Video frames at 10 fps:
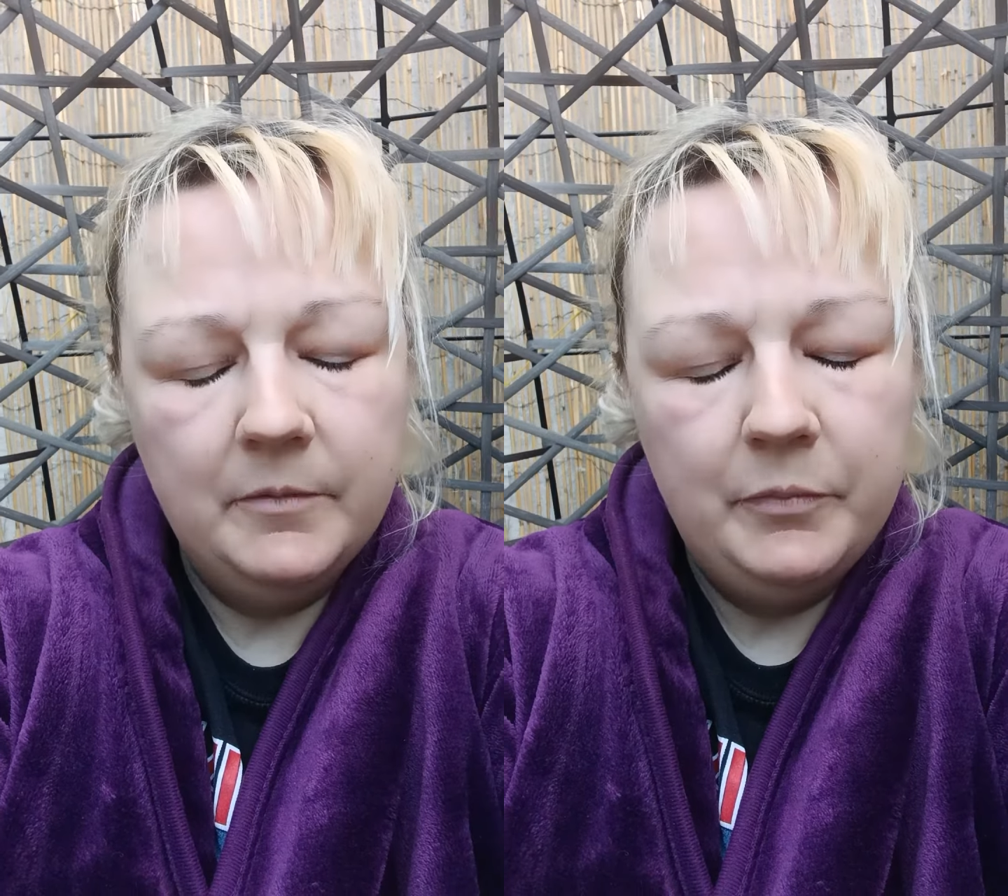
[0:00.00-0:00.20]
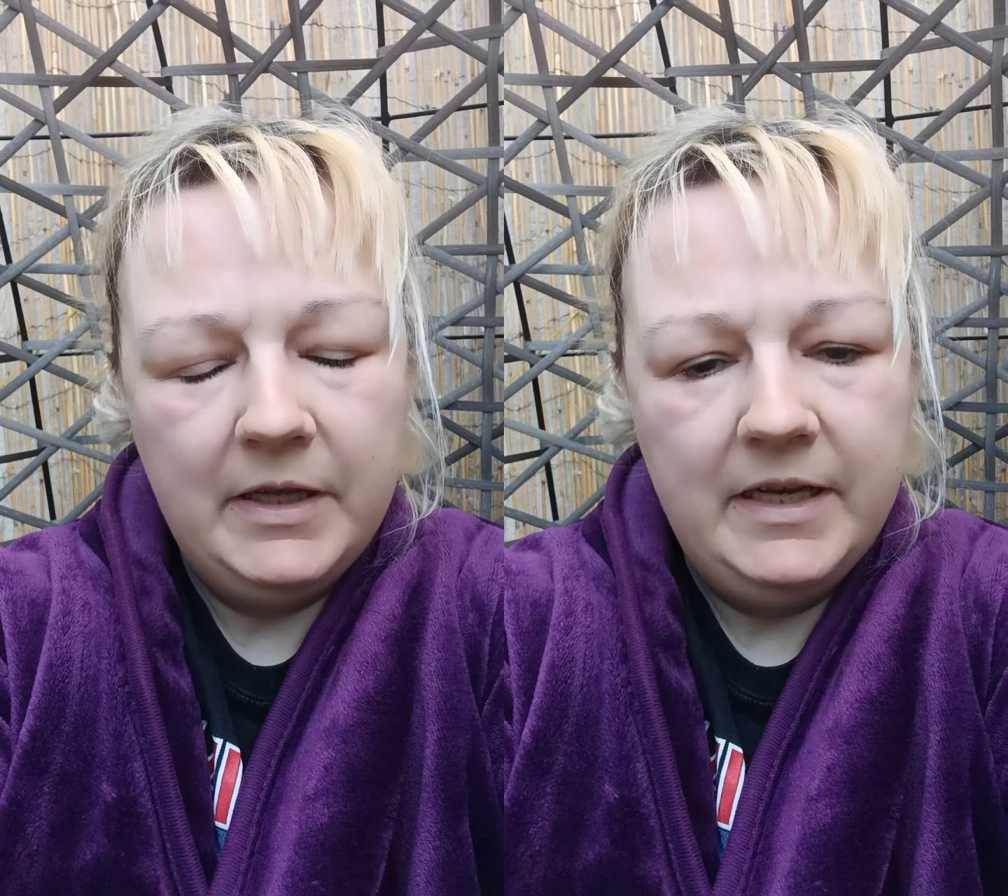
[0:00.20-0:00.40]

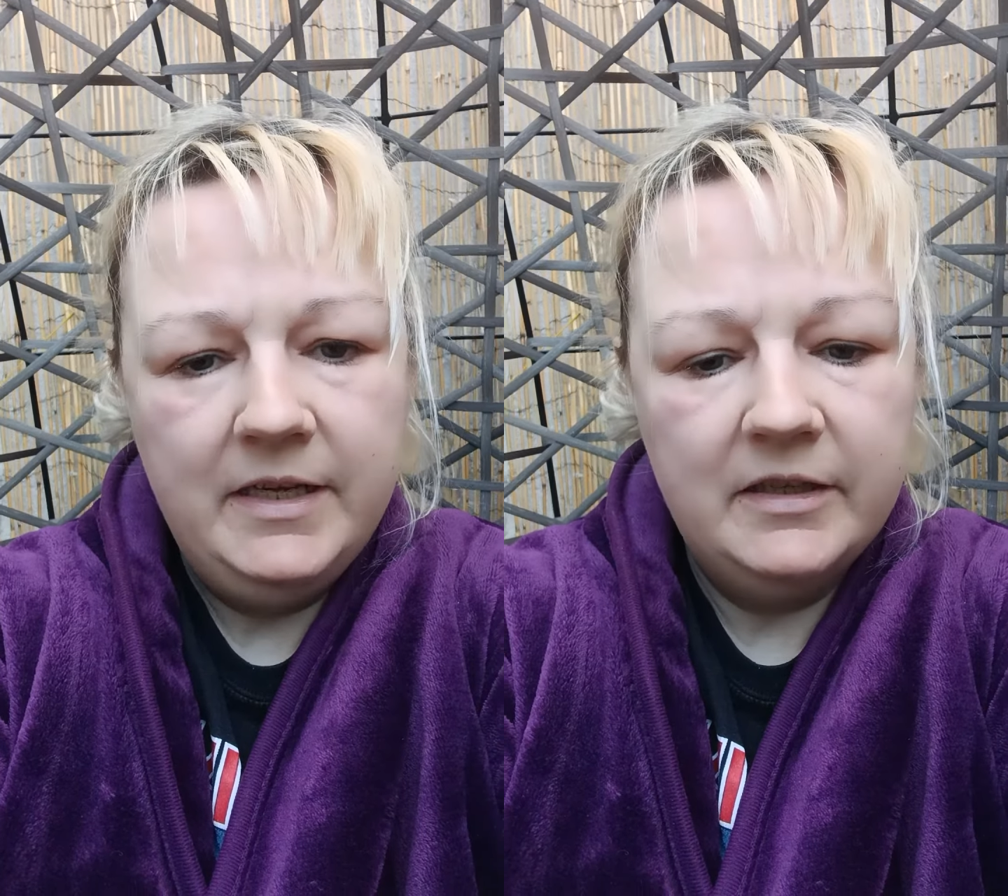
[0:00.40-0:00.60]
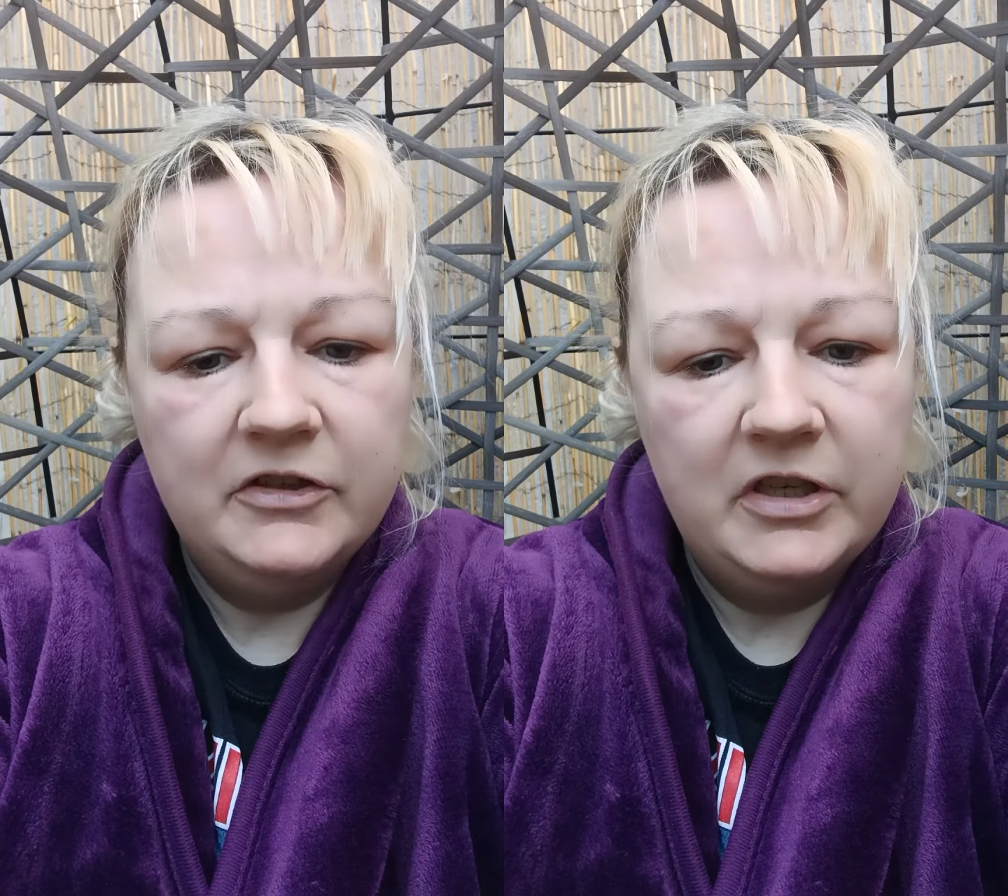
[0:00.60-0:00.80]

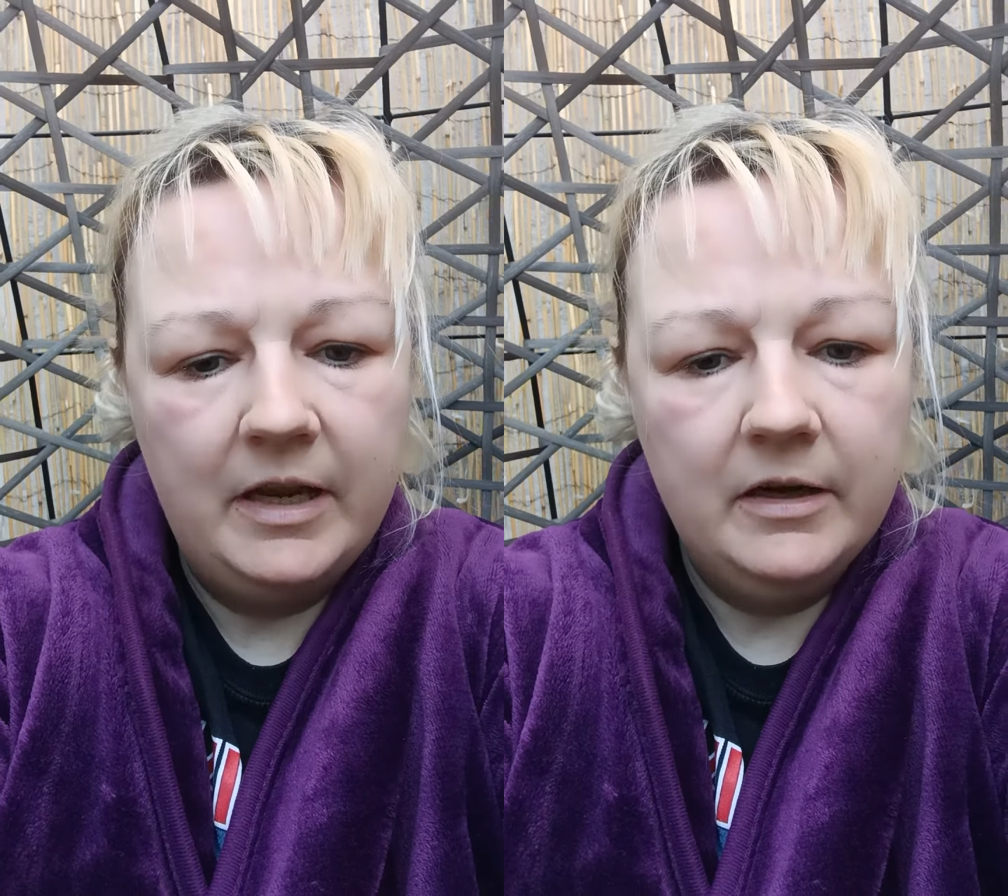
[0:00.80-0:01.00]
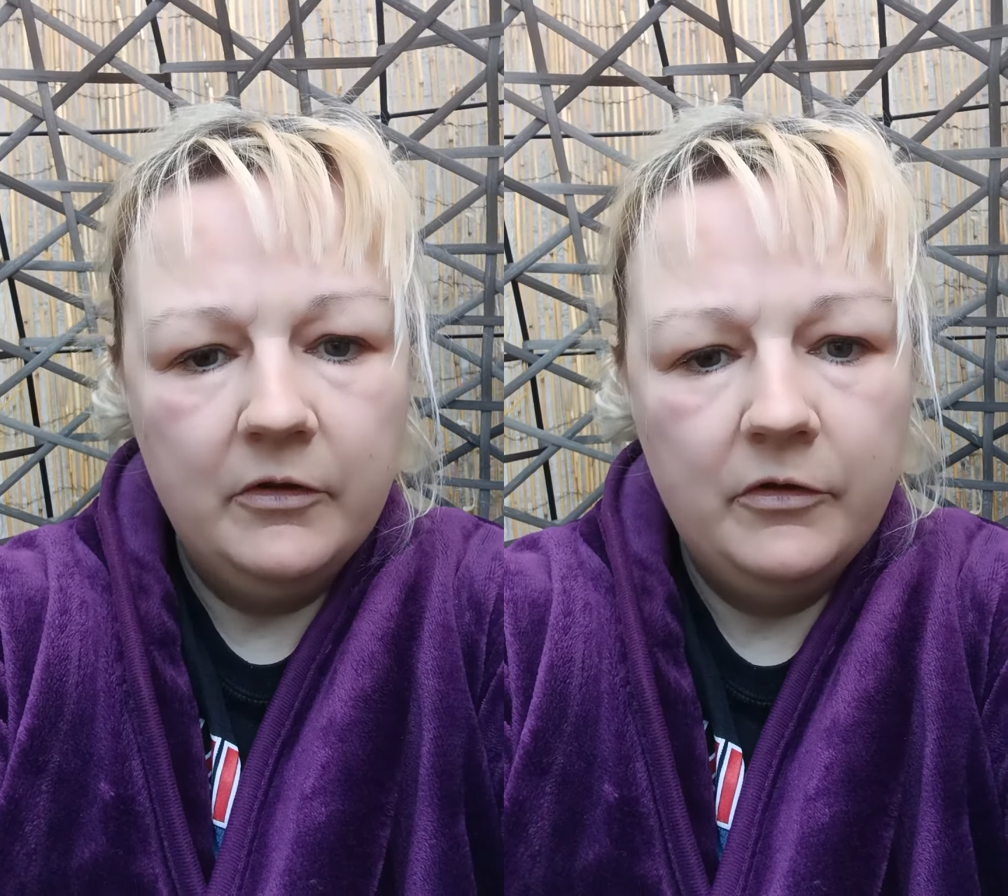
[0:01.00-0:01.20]
please check
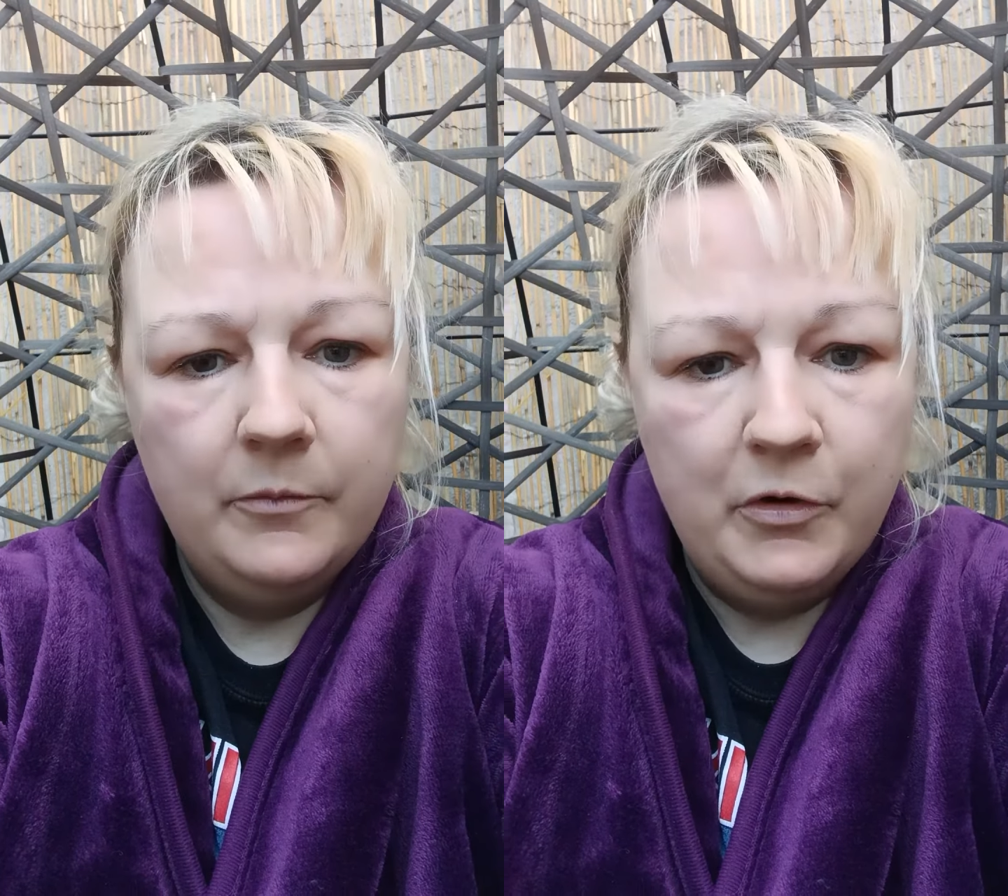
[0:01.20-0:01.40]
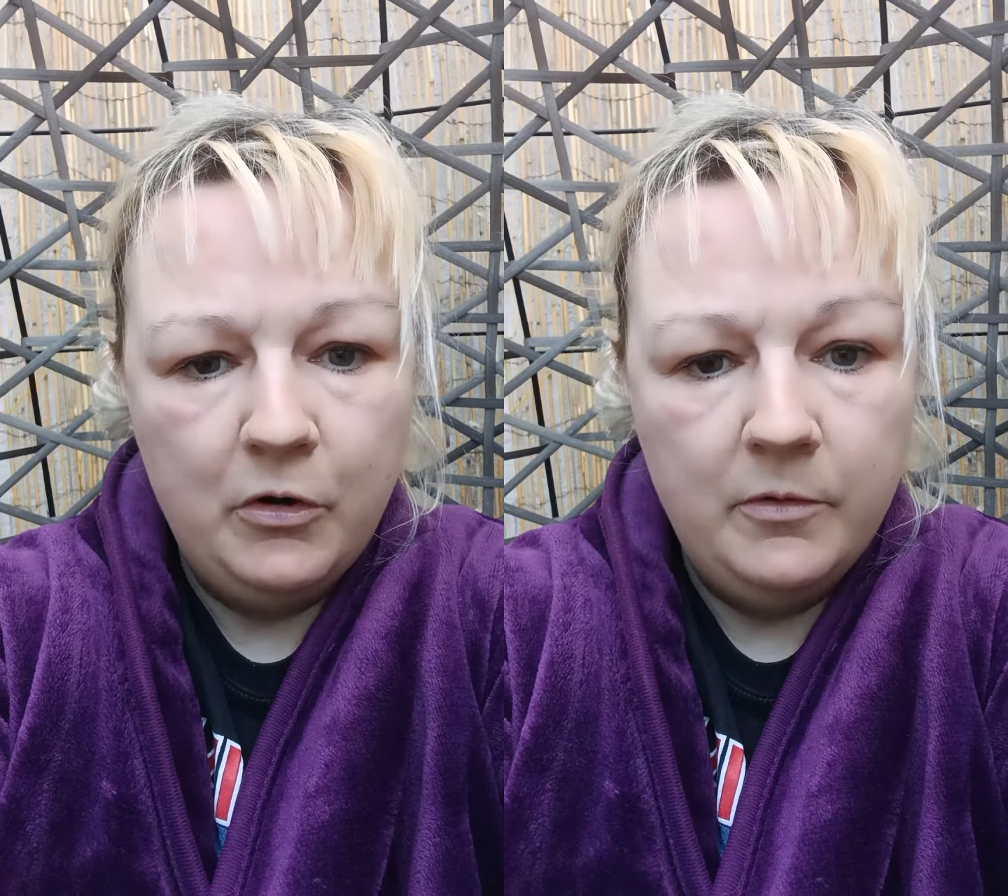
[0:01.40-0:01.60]
the
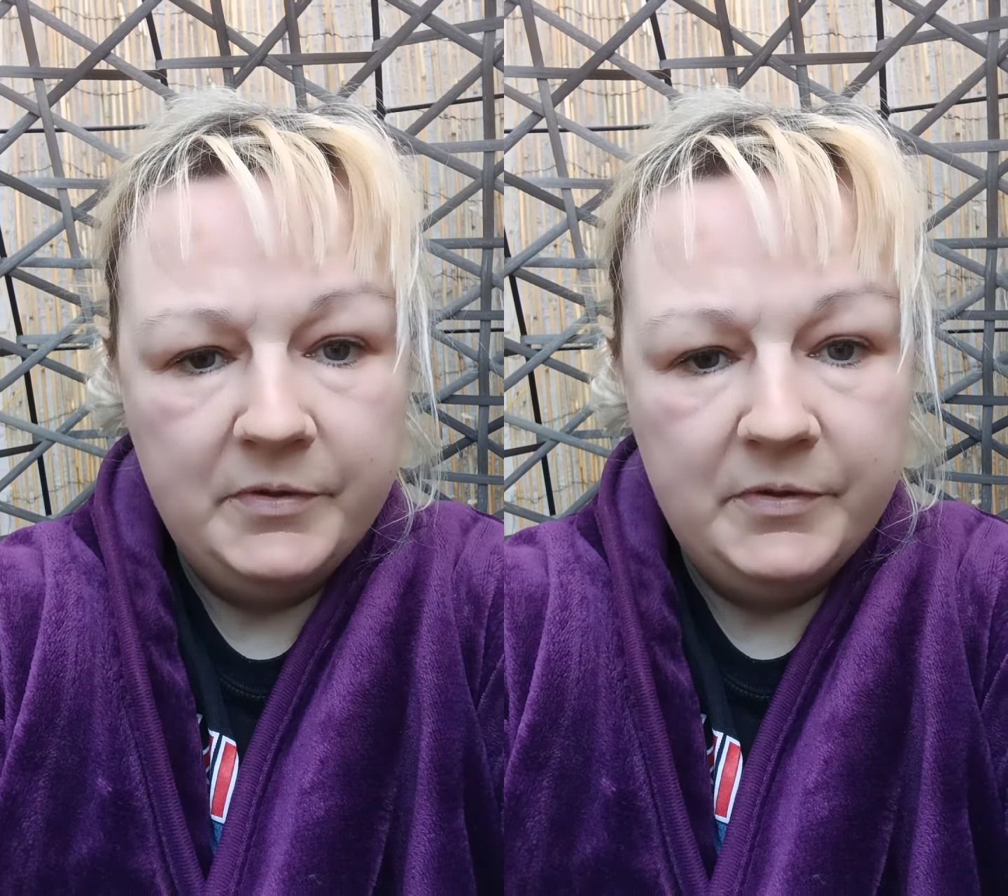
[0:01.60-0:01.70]
boobs.